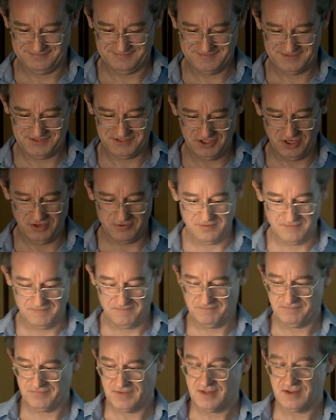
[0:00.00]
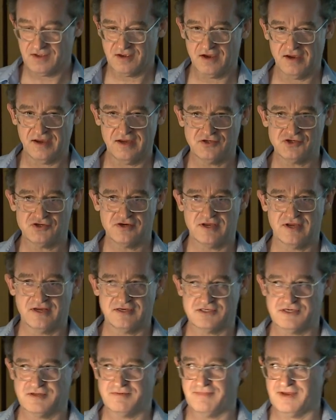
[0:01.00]
So, Gayatri
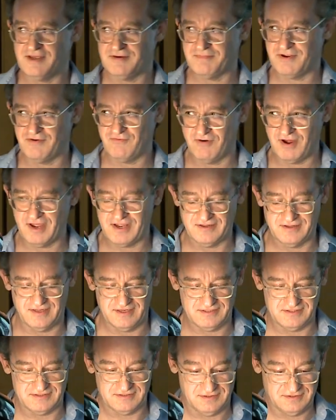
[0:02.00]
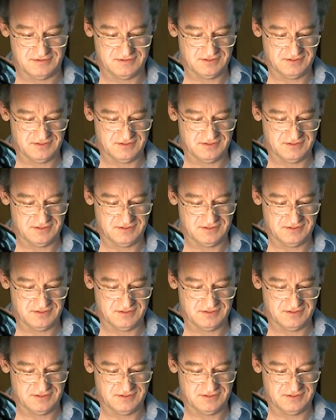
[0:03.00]
actually made me write this,